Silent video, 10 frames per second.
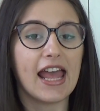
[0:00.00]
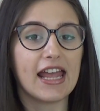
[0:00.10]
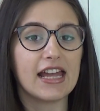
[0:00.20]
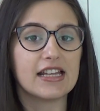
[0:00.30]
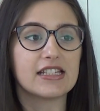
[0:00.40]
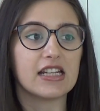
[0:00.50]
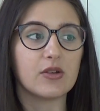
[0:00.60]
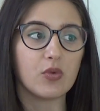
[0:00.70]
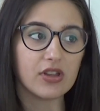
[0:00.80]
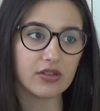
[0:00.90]
And
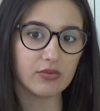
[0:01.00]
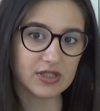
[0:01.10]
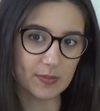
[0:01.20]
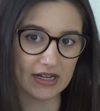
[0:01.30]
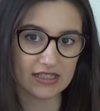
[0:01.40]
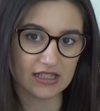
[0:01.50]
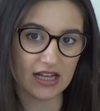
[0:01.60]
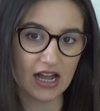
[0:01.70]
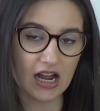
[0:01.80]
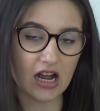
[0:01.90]
with respect to
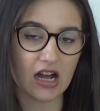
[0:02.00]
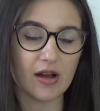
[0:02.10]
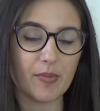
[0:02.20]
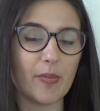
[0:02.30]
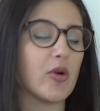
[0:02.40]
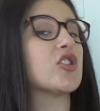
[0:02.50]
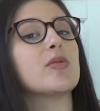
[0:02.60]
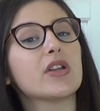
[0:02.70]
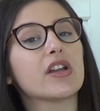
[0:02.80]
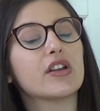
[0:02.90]
that, I'm
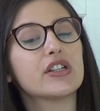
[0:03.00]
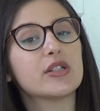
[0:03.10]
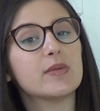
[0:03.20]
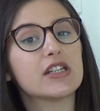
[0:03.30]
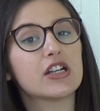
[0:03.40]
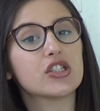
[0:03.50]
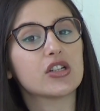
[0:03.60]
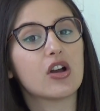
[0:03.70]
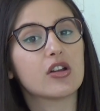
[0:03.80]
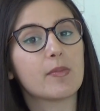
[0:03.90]
also going to be
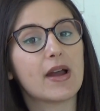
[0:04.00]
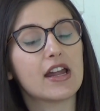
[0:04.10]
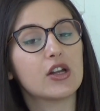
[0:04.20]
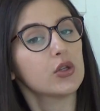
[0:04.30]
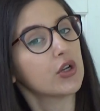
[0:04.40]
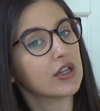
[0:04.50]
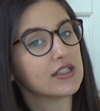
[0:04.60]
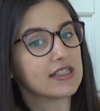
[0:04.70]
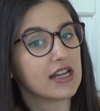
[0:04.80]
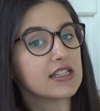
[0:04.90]
touching on my
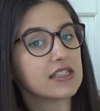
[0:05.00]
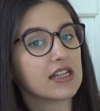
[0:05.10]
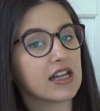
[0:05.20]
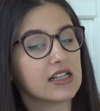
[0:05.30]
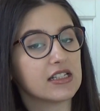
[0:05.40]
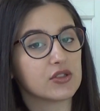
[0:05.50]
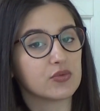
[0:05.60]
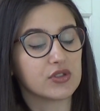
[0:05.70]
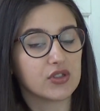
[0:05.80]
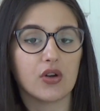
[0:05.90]
glucose test and
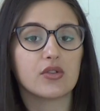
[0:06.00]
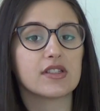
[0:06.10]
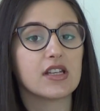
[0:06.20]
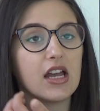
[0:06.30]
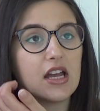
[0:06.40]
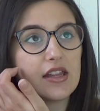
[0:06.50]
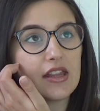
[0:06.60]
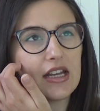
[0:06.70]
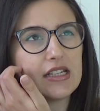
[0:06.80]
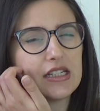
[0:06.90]
its results
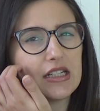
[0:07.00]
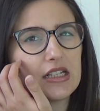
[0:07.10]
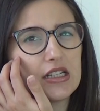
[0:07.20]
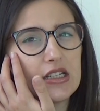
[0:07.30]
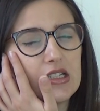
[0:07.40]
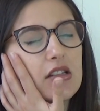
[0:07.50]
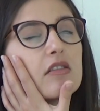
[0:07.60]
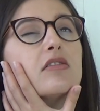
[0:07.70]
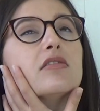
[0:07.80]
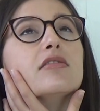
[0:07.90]
that I did
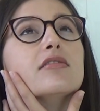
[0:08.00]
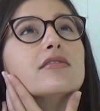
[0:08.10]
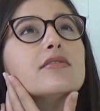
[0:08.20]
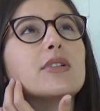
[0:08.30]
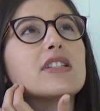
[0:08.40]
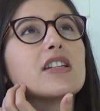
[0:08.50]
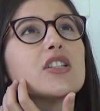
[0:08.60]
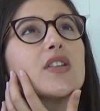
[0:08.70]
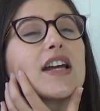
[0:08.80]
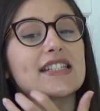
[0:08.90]
on, when did I
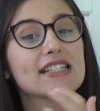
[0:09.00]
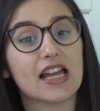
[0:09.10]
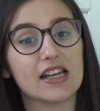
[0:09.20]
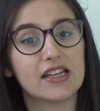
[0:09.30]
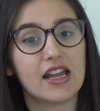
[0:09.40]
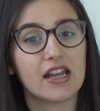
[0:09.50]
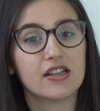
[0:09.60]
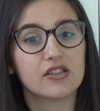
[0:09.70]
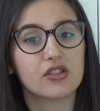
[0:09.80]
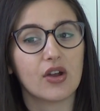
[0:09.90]
do that?
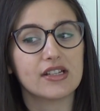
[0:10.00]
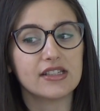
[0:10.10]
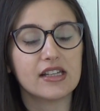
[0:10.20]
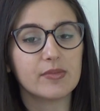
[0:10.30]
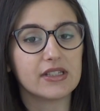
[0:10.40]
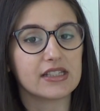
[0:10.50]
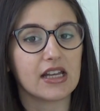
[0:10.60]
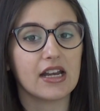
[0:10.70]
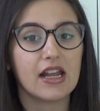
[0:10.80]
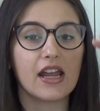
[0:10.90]
Saturday. So I did them this
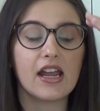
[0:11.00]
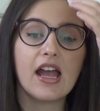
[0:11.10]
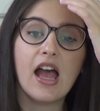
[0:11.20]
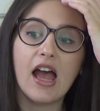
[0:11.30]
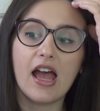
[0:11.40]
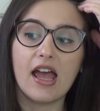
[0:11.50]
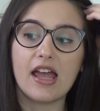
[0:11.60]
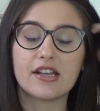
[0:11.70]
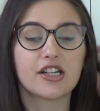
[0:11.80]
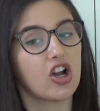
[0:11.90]
Saturday
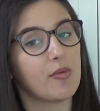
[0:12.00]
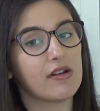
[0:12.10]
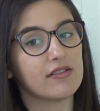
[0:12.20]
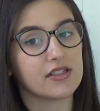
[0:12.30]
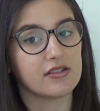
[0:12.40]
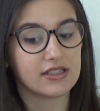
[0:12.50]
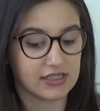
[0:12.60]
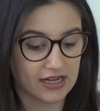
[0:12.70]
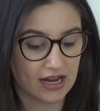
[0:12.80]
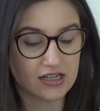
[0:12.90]
and I got my results
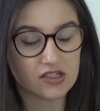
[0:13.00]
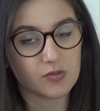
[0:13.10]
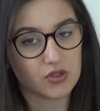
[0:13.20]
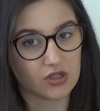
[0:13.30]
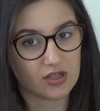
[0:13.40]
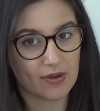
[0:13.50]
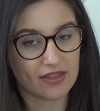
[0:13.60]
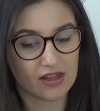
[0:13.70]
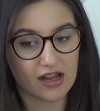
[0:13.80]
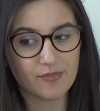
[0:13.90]
today, so I'll be talking
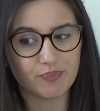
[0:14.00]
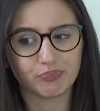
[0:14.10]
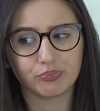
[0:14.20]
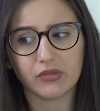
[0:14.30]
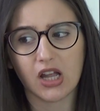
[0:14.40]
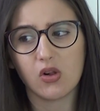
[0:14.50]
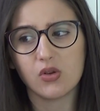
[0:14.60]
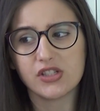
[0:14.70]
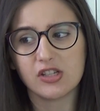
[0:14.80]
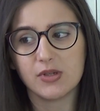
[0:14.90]
about that. I'll
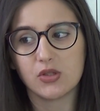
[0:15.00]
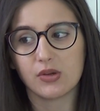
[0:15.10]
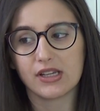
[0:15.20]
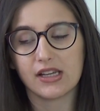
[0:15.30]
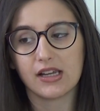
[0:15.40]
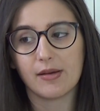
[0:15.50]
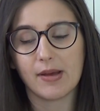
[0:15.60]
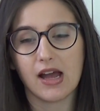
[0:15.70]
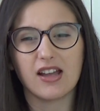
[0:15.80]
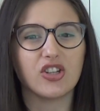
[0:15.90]
also be talking
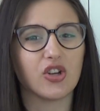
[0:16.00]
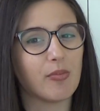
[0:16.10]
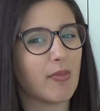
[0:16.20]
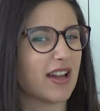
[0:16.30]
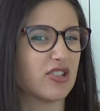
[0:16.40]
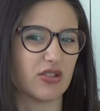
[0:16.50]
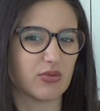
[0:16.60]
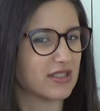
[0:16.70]
about, my general